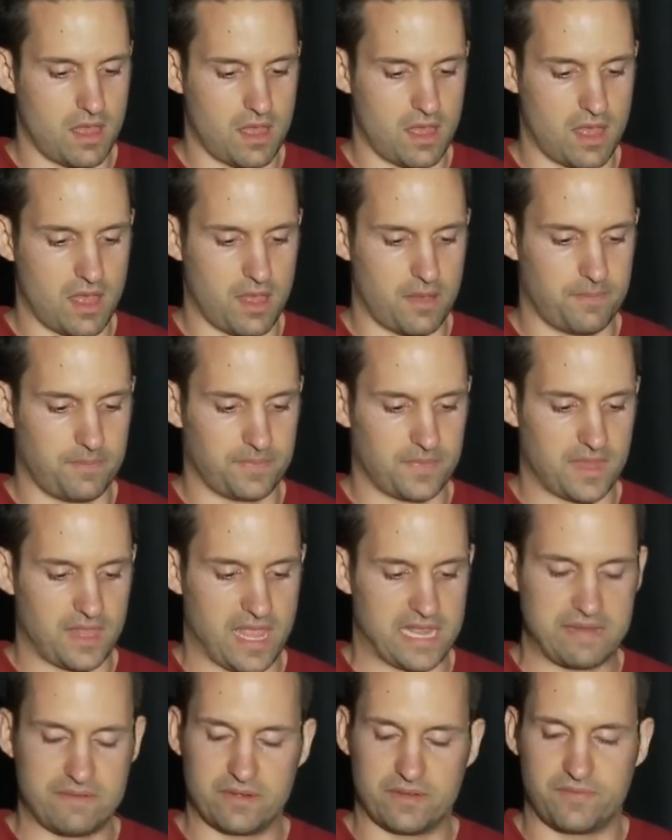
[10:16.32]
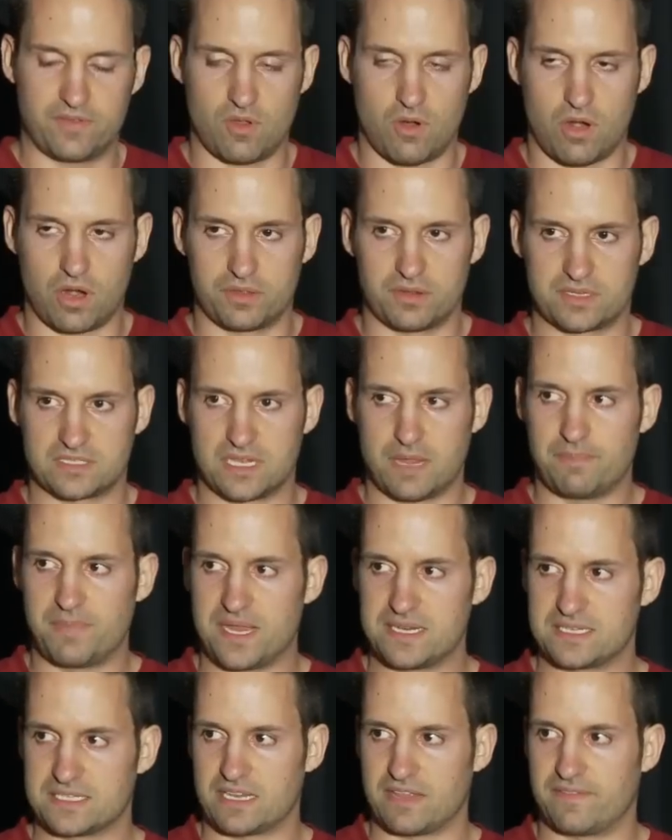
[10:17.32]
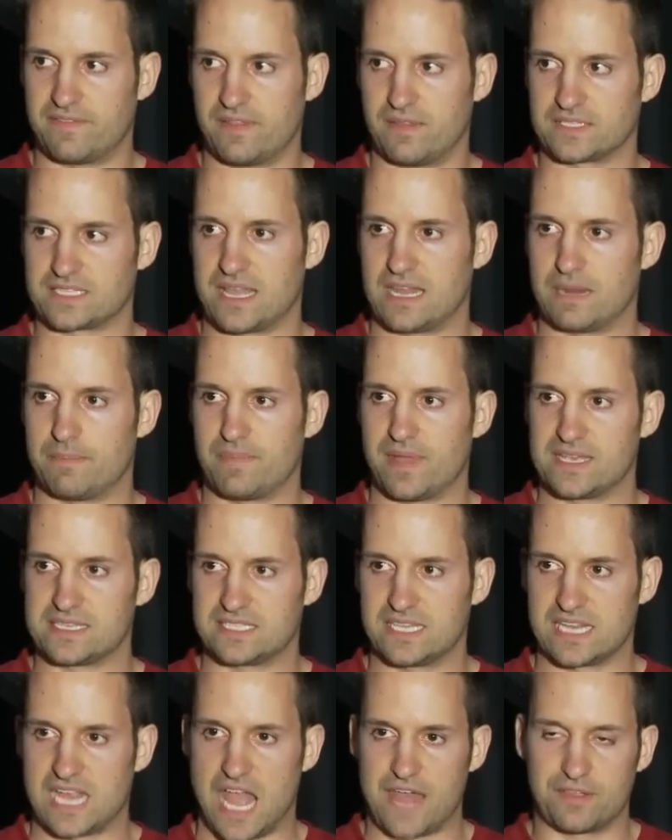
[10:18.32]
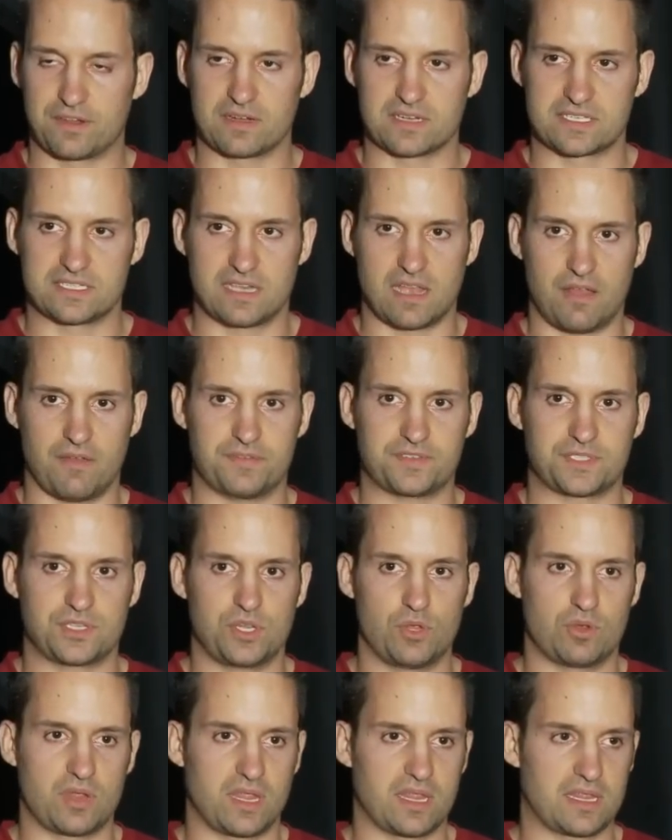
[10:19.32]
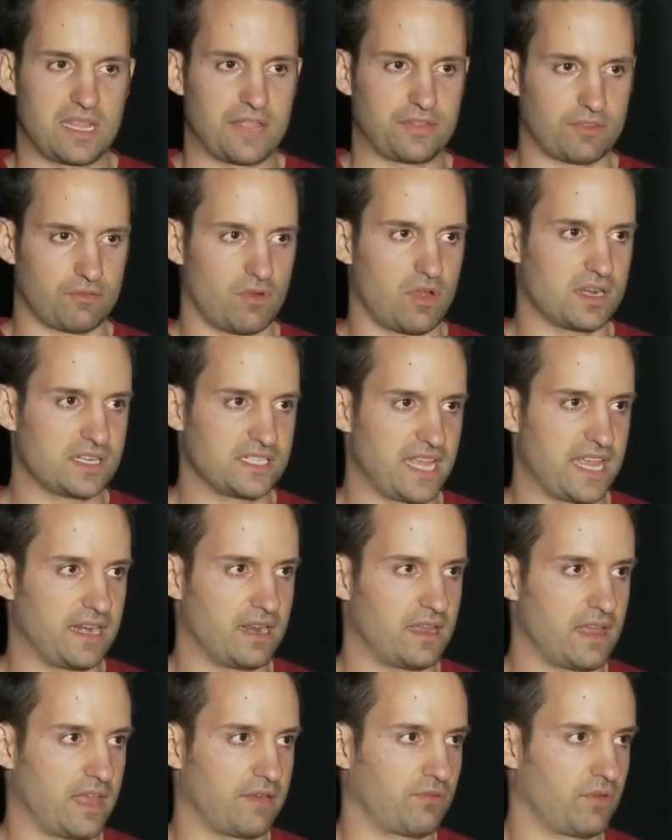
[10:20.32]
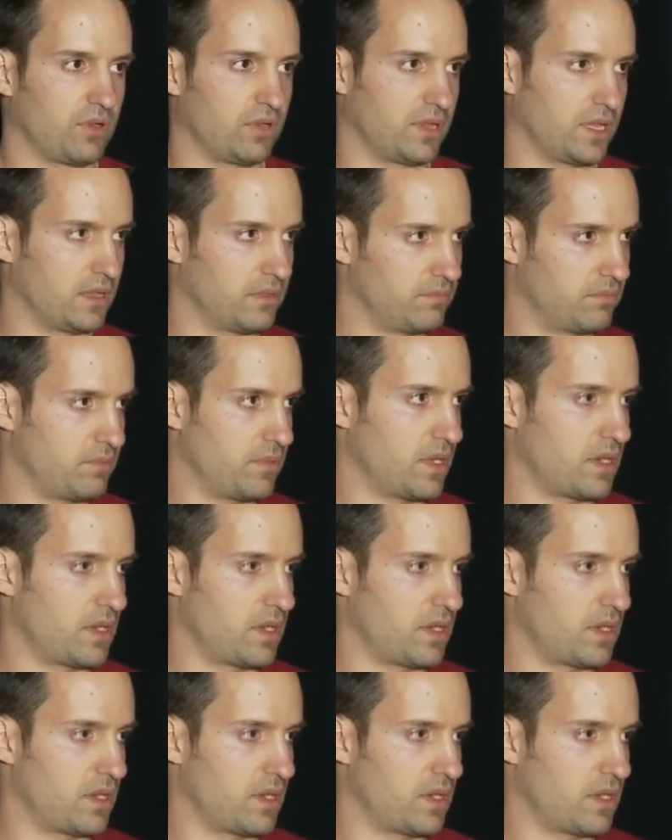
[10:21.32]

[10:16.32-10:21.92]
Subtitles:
And even if you are, there's some pieces I feel it's kind of best to gather yourself so you can get the raw data and really